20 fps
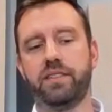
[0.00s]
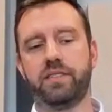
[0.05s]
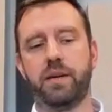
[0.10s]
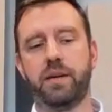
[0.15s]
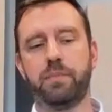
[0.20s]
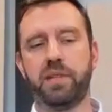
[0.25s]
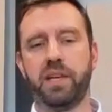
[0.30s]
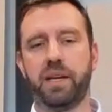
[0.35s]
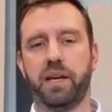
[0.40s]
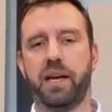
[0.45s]

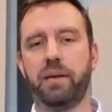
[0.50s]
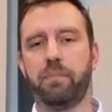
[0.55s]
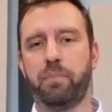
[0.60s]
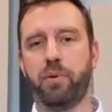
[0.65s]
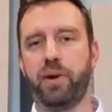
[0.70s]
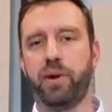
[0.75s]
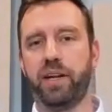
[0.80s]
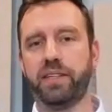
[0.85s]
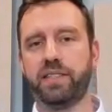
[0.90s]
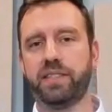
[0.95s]
something in
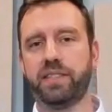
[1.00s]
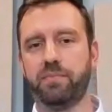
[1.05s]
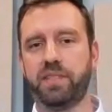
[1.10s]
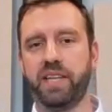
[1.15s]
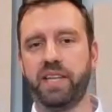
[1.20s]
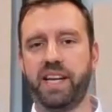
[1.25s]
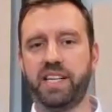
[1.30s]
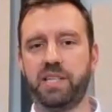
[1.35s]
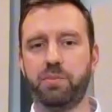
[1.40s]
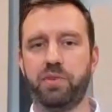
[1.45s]
print, some
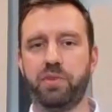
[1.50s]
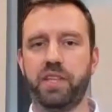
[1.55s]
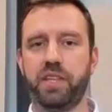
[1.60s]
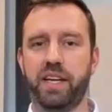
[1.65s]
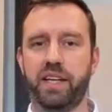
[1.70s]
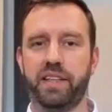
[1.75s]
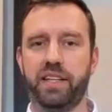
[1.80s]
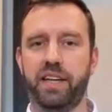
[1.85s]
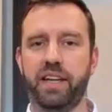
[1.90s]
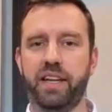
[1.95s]
tangible
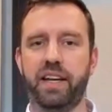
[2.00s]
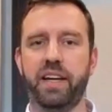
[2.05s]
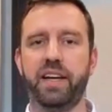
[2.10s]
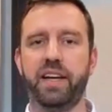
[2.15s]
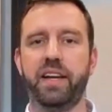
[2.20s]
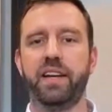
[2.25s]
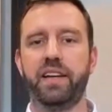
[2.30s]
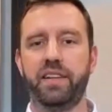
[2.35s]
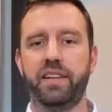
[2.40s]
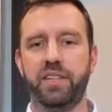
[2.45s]
thing that
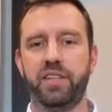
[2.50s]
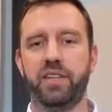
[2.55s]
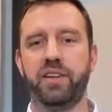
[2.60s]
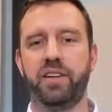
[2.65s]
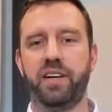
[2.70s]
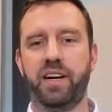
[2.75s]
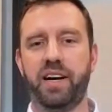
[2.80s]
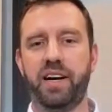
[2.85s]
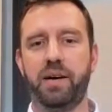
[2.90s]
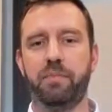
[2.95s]

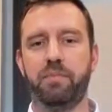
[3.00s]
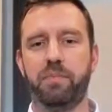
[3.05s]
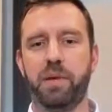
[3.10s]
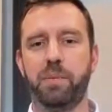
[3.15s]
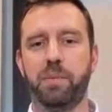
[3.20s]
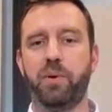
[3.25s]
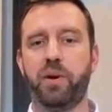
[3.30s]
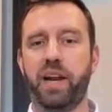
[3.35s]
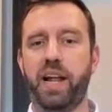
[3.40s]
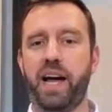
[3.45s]

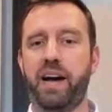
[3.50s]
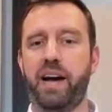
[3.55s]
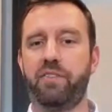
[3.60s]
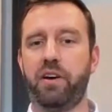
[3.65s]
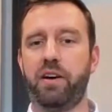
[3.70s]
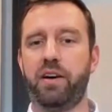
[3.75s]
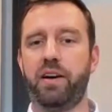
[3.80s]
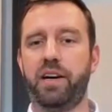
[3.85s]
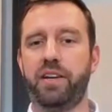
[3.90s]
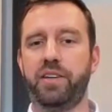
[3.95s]
people can have
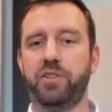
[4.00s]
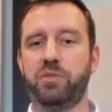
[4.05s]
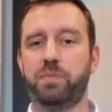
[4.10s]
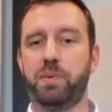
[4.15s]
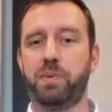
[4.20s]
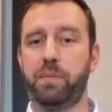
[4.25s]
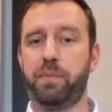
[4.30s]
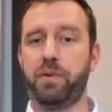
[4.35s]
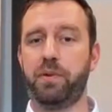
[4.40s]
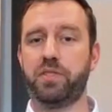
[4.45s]
a
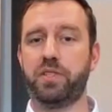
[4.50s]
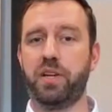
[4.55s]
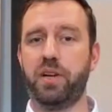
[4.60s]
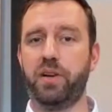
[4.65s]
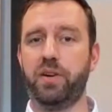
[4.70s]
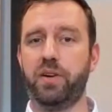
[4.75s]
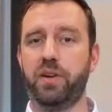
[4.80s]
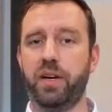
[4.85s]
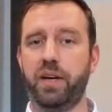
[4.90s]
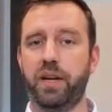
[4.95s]
newspaper.
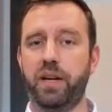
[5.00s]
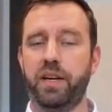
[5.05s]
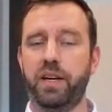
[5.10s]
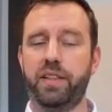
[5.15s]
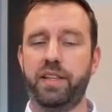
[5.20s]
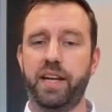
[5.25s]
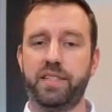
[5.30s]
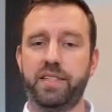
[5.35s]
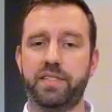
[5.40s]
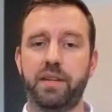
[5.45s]
So
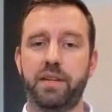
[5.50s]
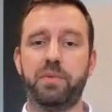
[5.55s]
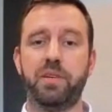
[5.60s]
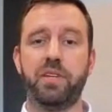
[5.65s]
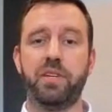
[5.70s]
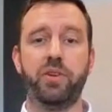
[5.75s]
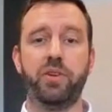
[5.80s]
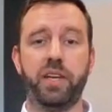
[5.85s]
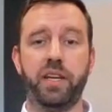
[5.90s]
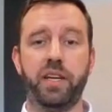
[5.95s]
that's
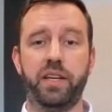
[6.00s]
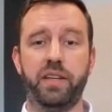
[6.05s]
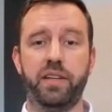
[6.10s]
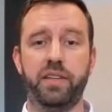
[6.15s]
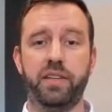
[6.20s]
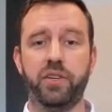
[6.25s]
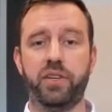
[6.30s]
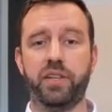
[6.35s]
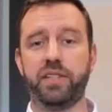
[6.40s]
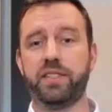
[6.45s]
something you
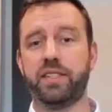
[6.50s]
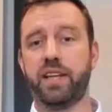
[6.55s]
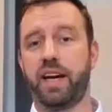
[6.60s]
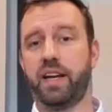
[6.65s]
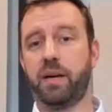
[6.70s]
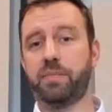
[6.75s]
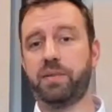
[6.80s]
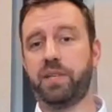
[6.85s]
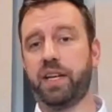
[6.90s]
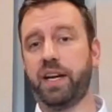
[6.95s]
can
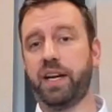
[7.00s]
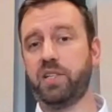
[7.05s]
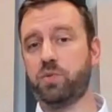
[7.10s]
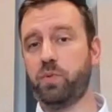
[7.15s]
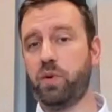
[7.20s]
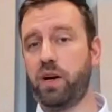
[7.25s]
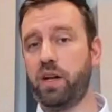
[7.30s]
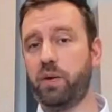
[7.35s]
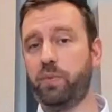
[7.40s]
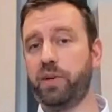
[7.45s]
sign up to get
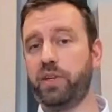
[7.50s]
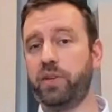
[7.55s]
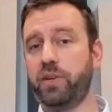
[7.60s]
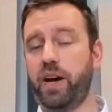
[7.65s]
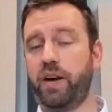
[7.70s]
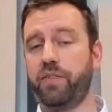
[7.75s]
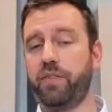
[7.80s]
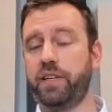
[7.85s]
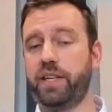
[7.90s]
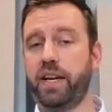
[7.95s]
as well. We do
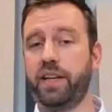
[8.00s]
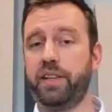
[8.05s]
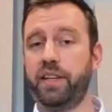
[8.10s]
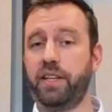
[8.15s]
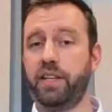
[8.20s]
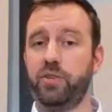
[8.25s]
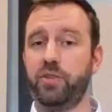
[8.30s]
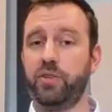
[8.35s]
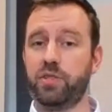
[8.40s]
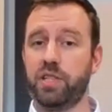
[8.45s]
have a
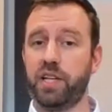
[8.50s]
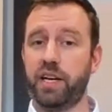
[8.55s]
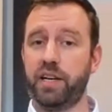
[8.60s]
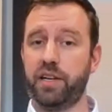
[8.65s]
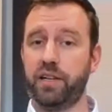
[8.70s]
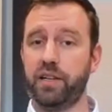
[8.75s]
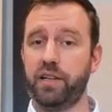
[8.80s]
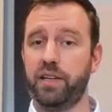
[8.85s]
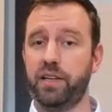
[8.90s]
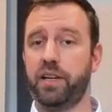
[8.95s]
daily
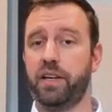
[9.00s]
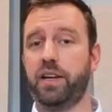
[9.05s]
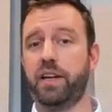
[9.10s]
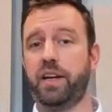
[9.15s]
newsletter,